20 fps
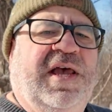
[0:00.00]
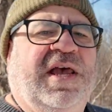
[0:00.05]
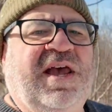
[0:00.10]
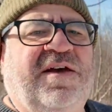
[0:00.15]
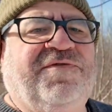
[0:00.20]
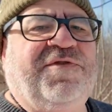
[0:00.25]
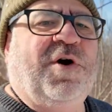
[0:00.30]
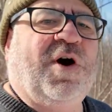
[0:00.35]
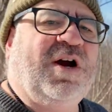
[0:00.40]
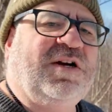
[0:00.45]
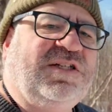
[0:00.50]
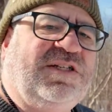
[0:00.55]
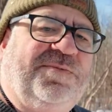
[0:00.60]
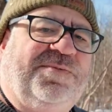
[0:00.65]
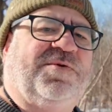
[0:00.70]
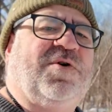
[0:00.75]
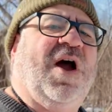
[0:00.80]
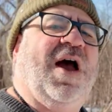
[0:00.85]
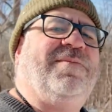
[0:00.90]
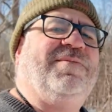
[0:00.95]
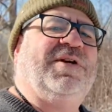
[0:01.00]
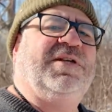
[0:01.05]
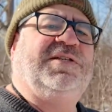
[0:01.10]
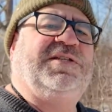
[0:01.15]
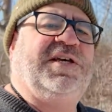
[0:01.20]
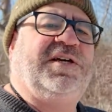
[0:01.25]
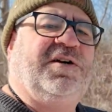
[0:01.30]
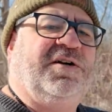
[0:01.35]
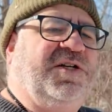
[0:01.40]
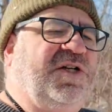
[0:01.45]
If you aren't subscribed,
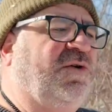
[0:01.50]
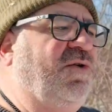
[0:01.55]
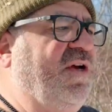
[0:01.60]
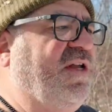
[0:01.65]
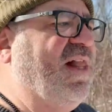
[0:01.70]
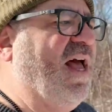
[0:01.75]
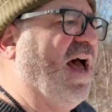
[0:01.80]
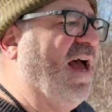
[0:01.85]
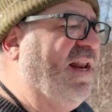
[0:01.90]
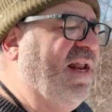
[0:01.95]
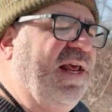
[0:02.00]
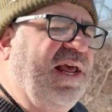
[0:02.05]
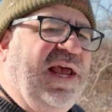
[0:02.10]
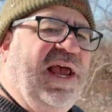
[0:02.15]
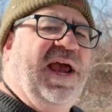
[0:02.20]
consider doing that.